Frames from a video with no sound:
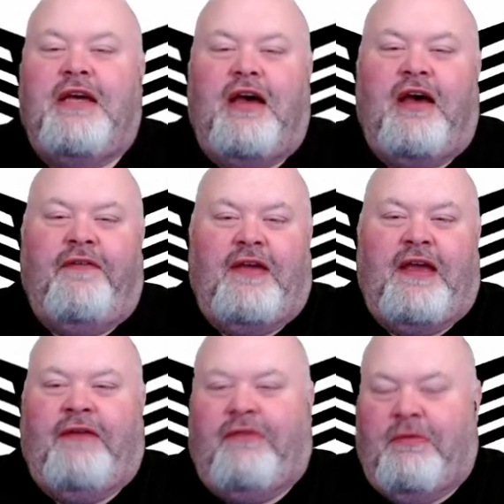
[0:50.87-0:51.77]
of
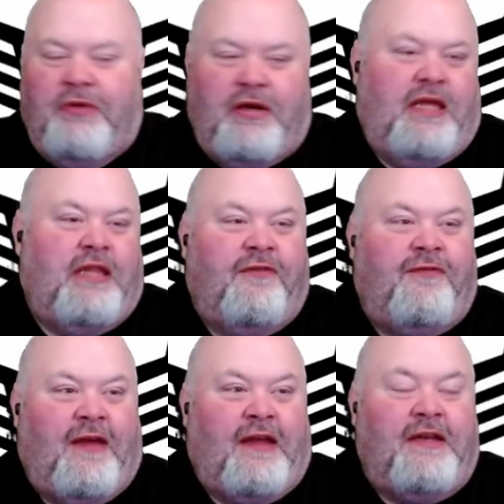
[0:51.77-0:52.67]
everybody in the
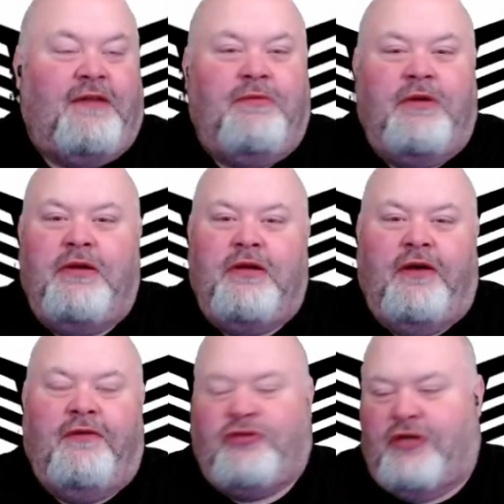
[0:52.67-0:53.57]
fandom
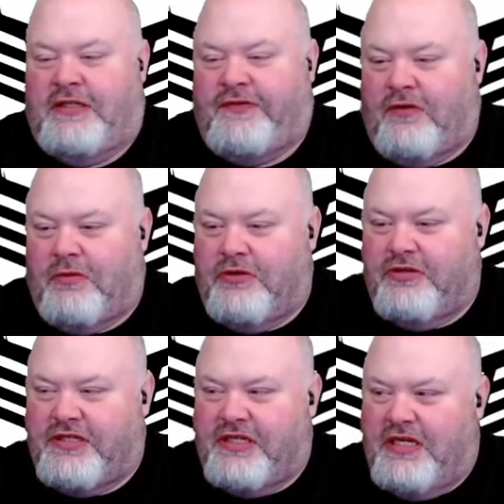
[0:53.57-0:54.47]
of
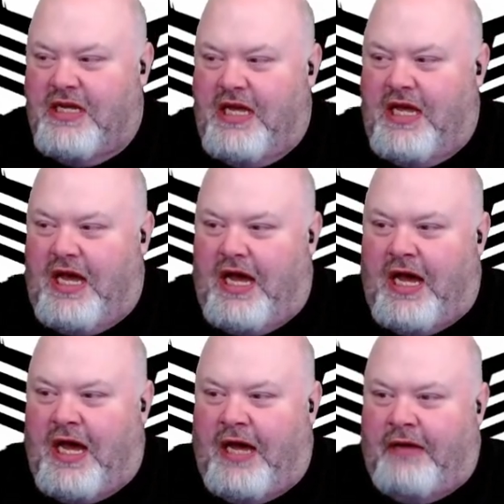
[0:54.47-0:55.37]
Transformers.
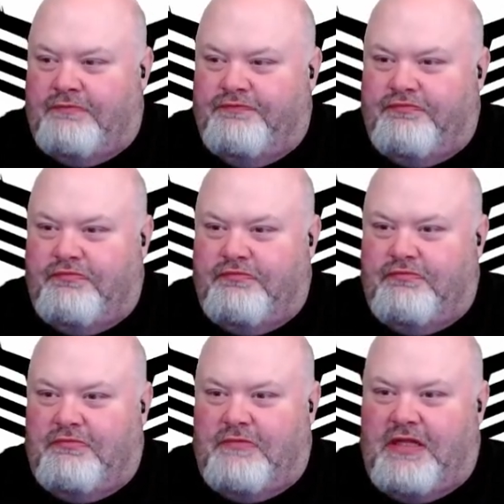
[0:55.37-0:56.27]
Uh,
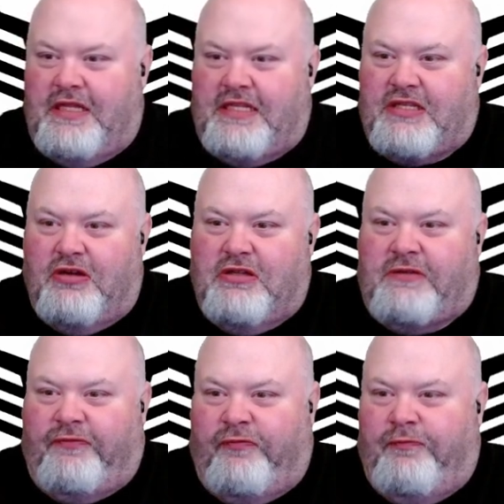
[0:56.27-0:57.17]
this
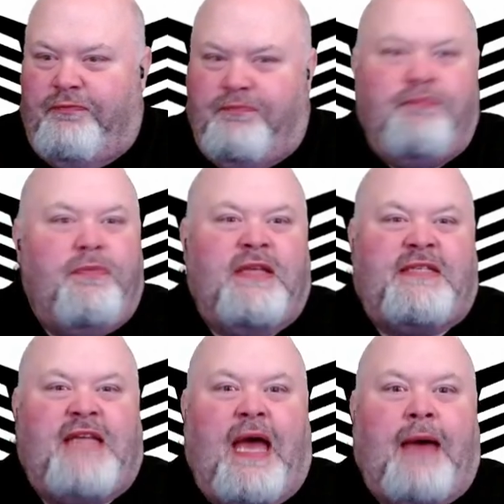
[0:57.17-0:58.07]
goes
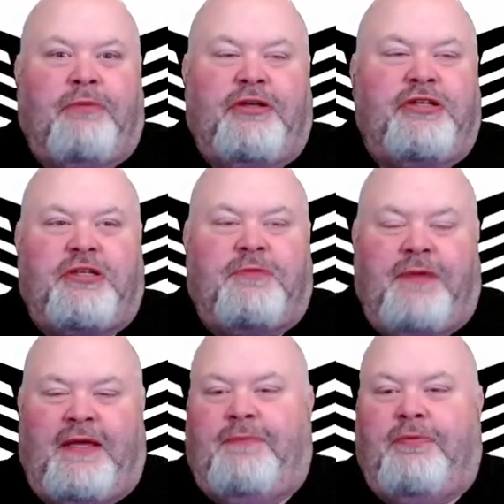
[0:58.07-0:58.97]
established
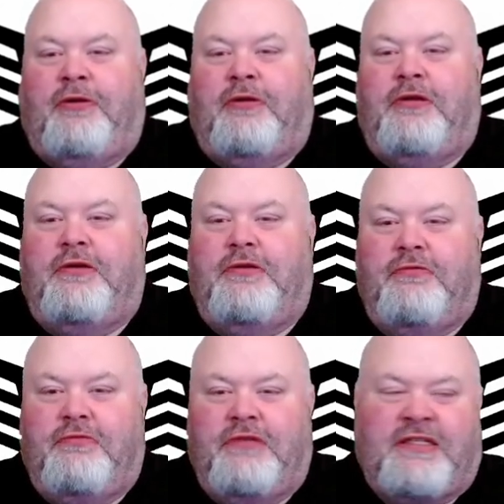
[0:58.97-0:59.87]
people,
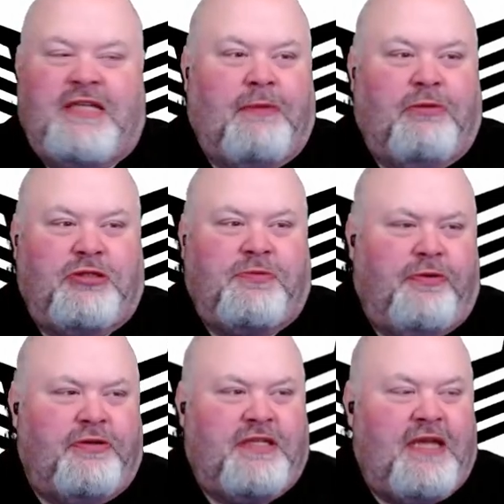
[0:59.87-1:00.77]
established
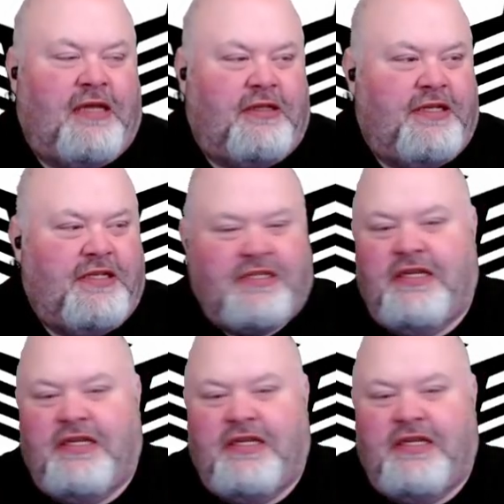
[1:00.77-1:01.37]
personalities